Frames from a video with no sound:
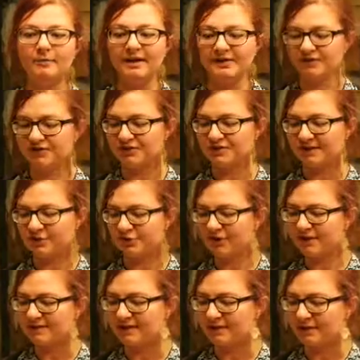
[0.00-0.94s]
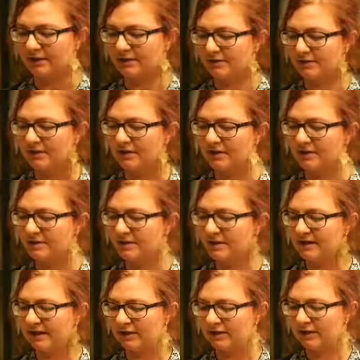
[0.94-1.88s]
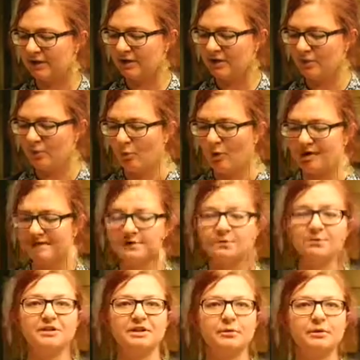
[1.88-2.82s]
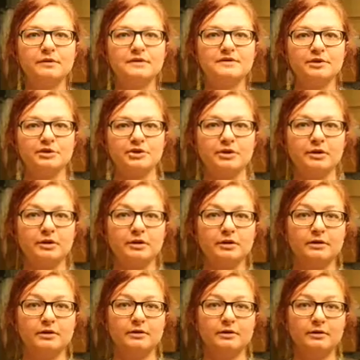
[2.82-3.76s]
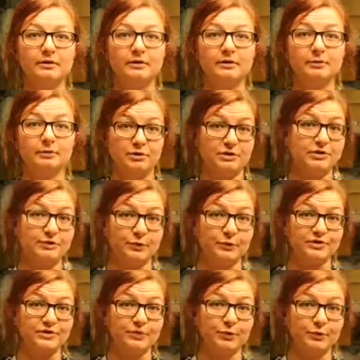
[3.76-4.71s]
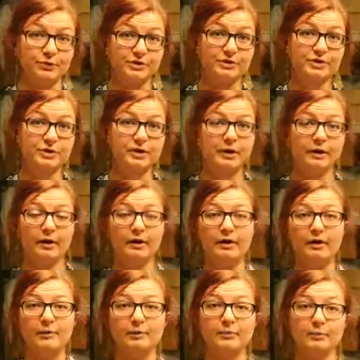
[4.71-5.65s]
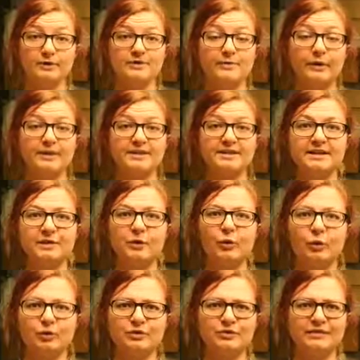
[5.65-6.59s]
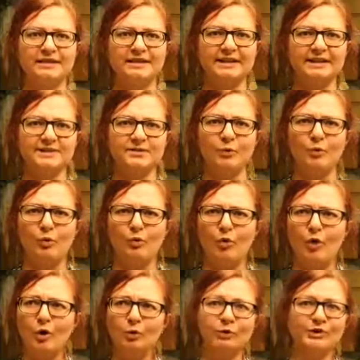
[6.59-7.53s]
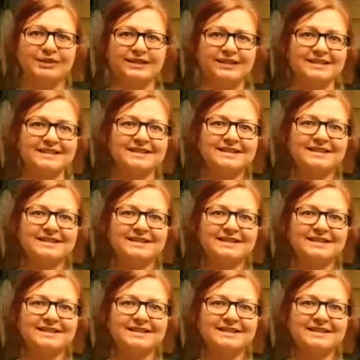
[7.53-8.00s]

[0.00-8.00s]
It's just interesting to think why somebody with such a beautiful sword was fighting or using it or holding it